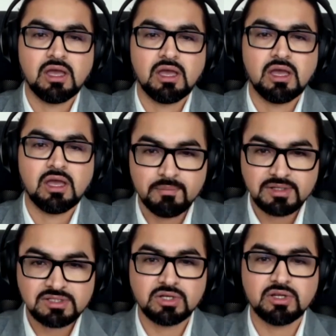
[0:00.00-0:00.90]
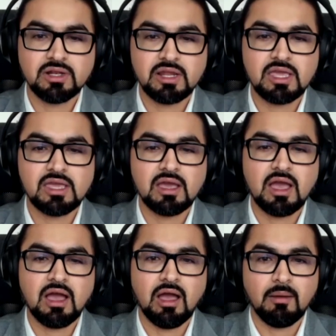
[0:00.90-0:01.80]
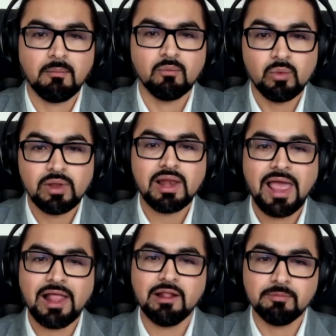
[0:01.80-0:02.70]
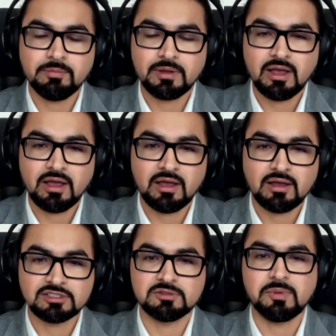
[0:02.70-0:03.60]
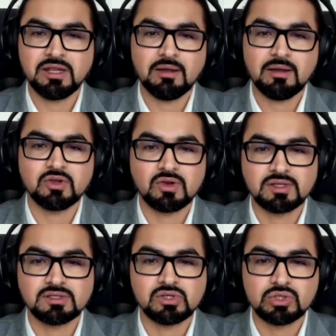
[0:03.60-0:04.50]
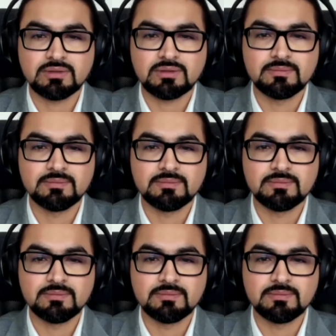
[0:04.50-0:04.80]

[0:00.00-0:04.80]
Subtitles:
but certainly will help speed up the transition.